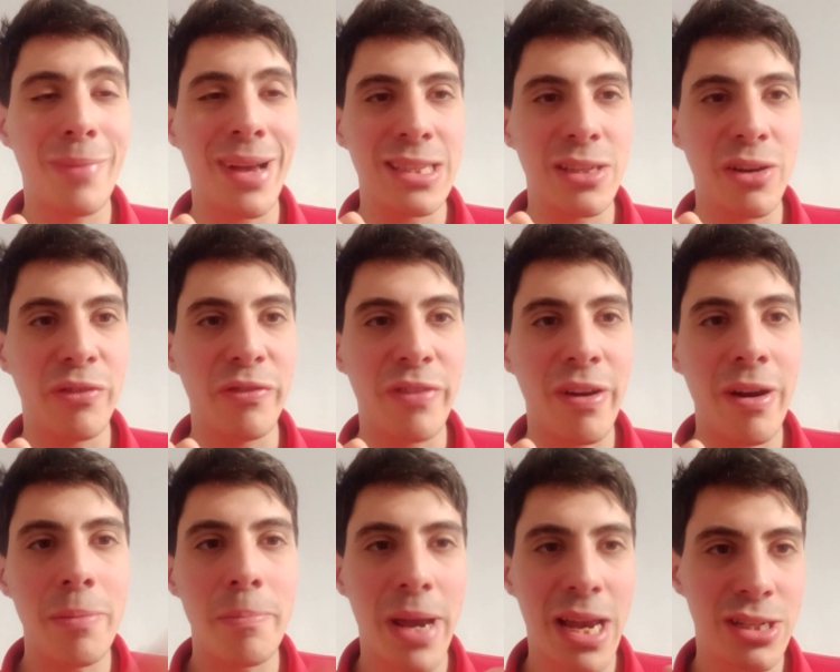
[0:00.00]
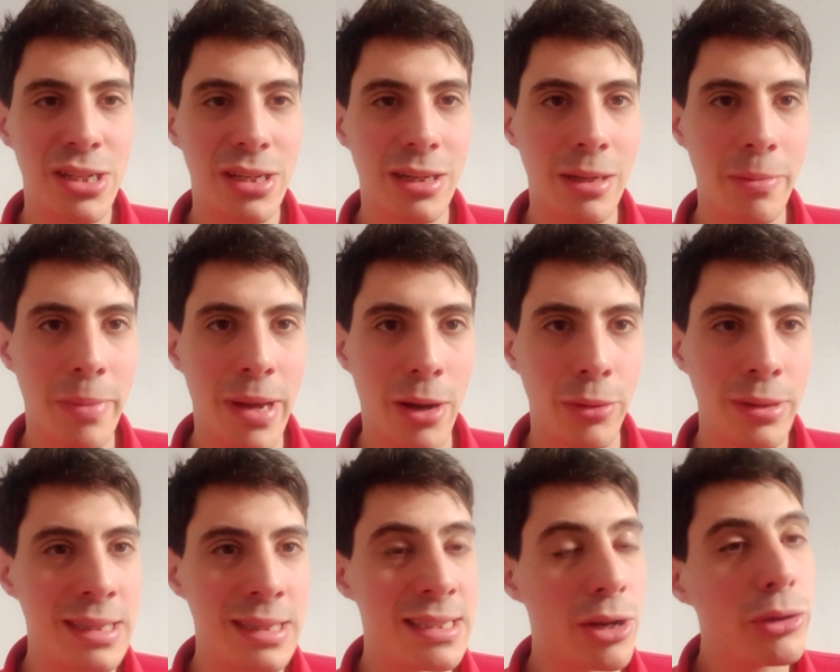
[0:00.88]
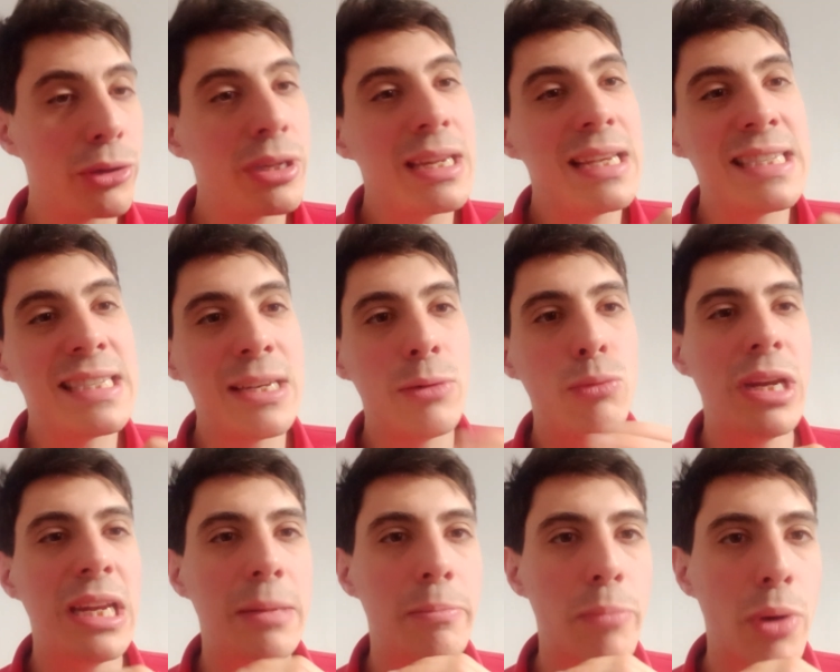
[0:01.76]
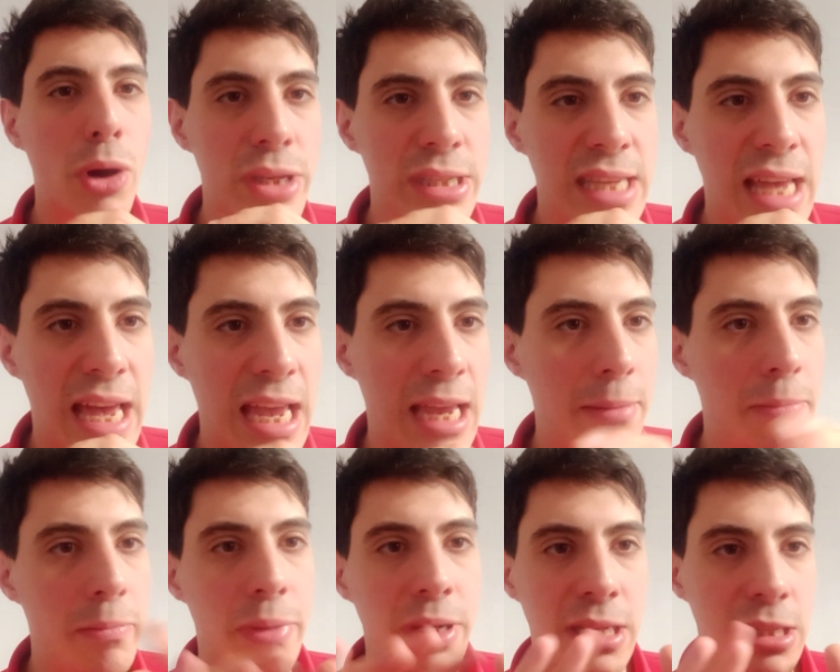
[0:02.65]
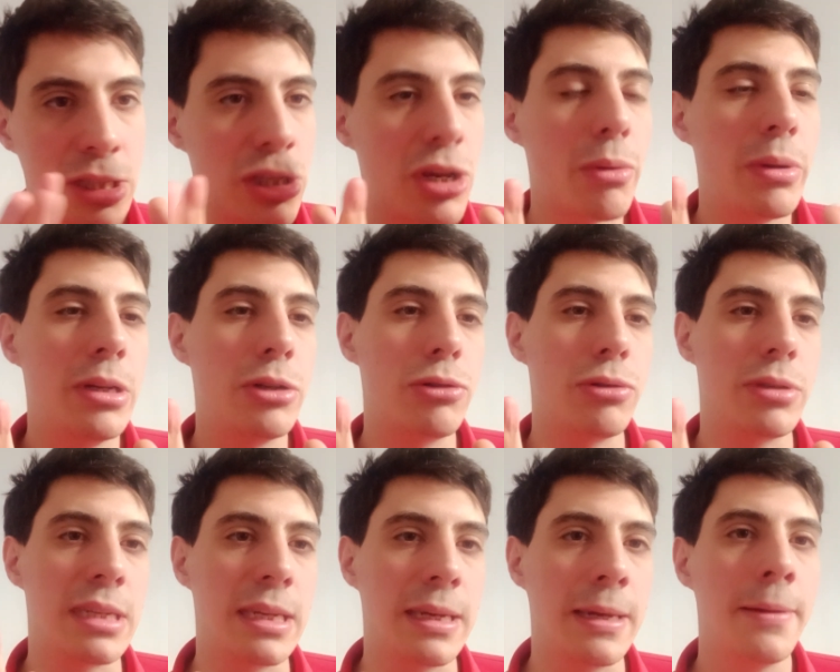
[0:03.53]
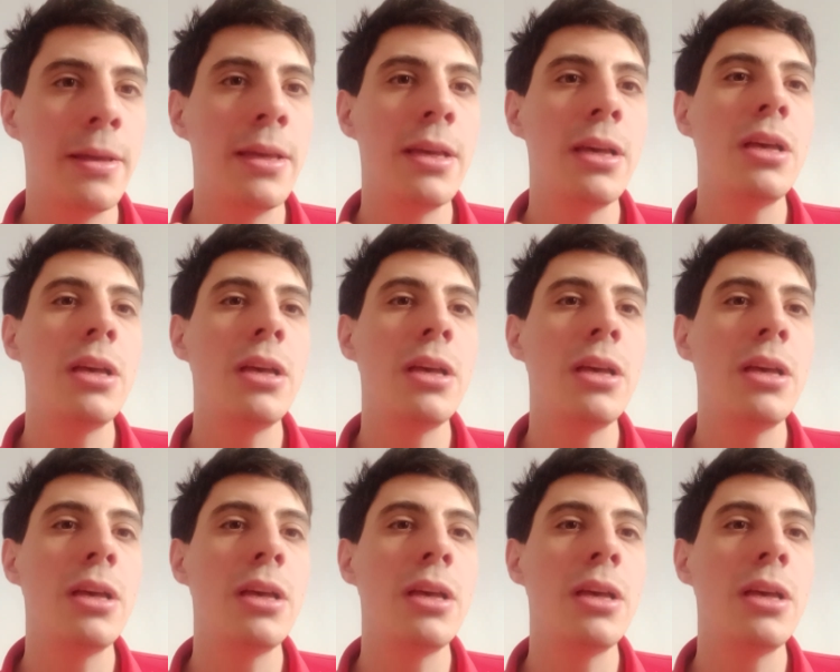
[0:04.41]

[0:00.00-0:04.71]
myself very passionate about. It's not an easy read per se, but it's so interesting.